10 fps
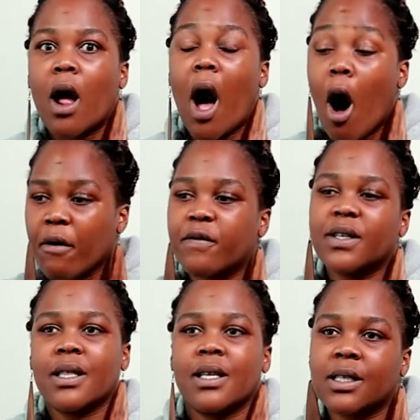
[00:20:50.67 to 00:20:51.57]

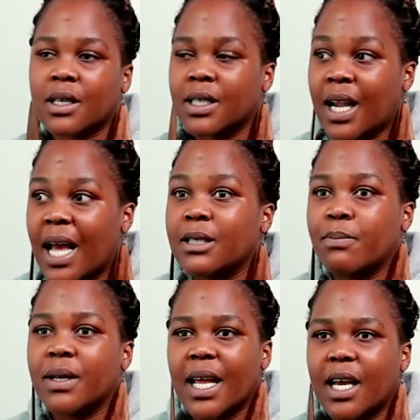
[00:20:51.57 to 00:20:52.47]
after this, because it has
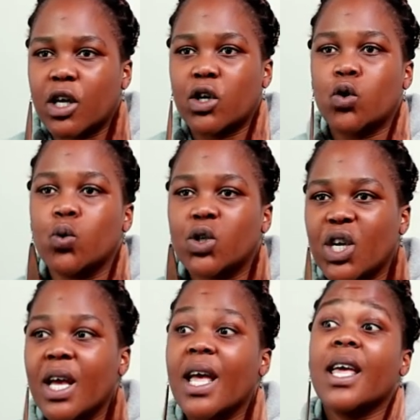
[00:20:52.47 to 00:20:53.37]
been like a huge
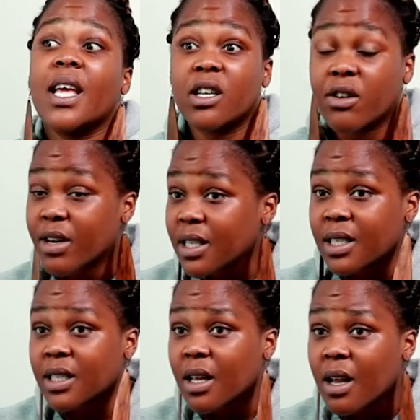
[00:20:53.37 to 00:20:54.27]

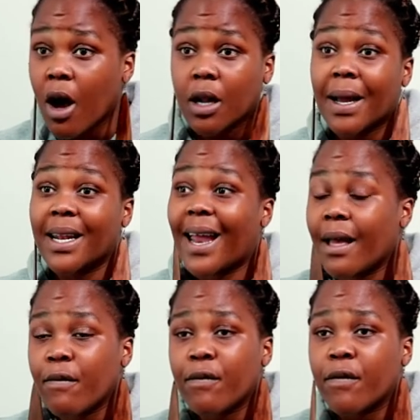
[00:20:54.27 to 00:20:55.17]
hindrance on my
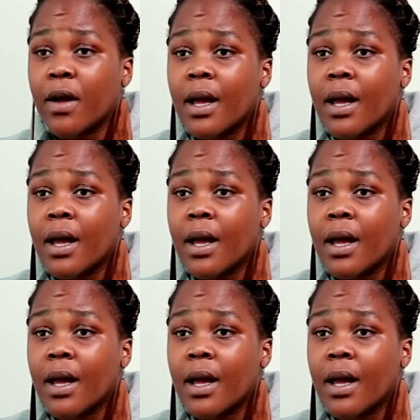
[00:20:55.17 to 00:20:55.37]
life,